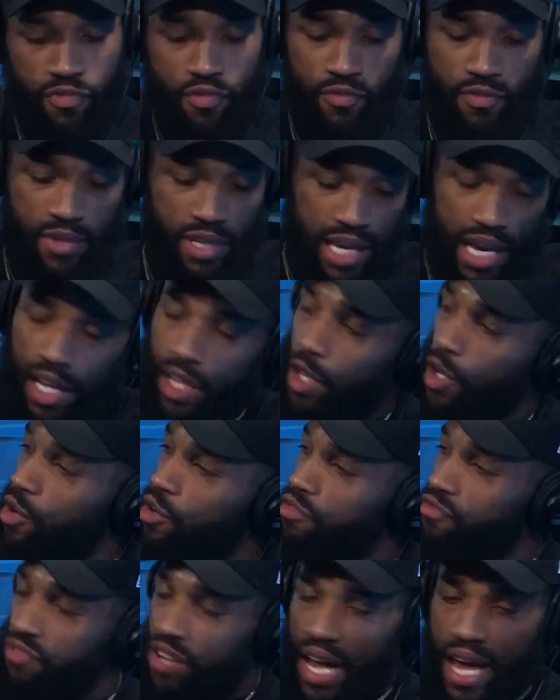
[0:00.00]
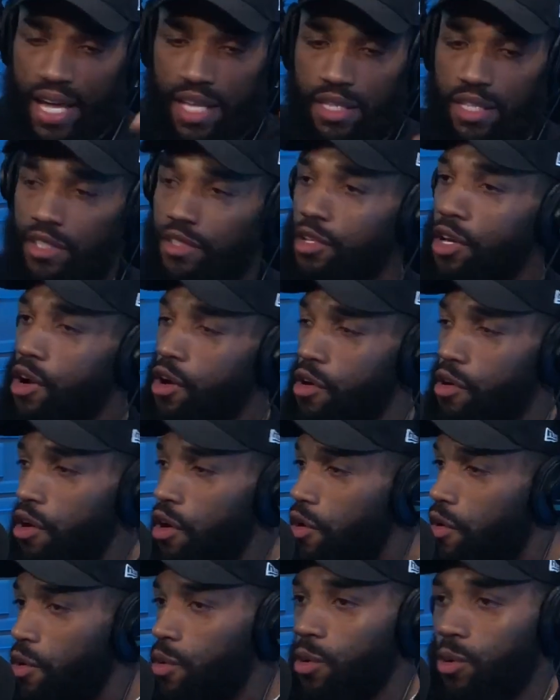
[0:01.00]
yellow head to toe
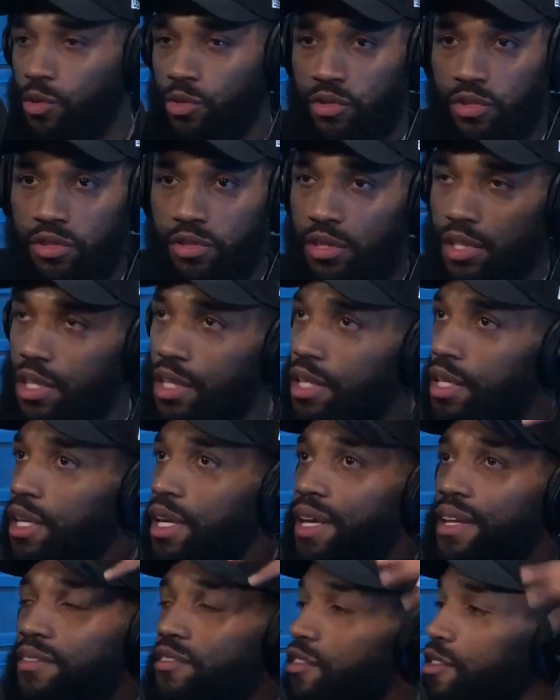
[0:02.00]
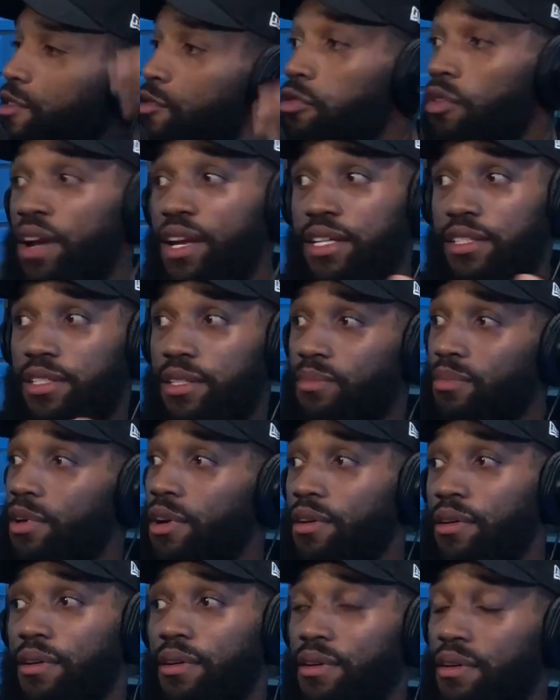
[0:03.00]
holes. Crazy,
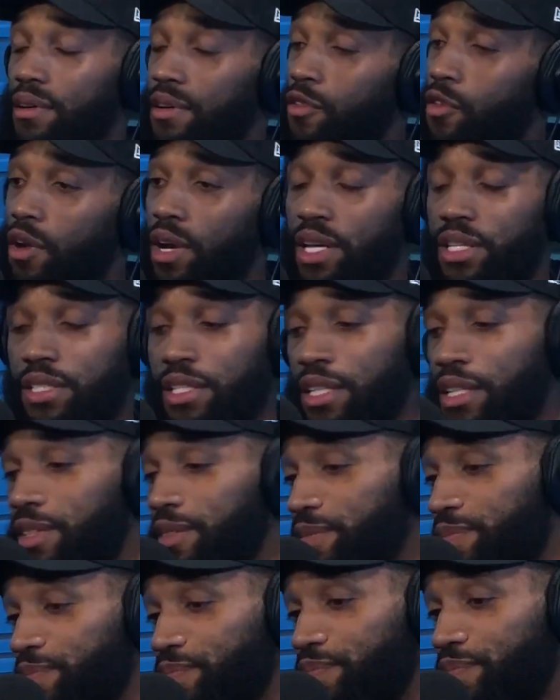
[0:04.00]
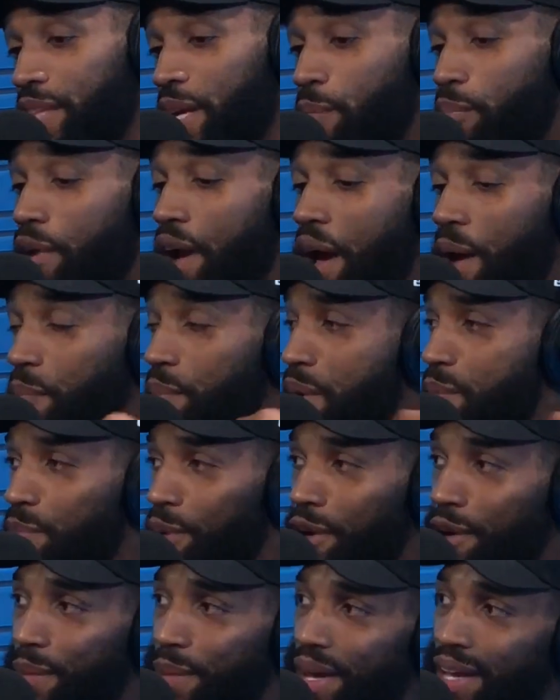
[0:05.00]
bro. Crazy. They proud people though, man.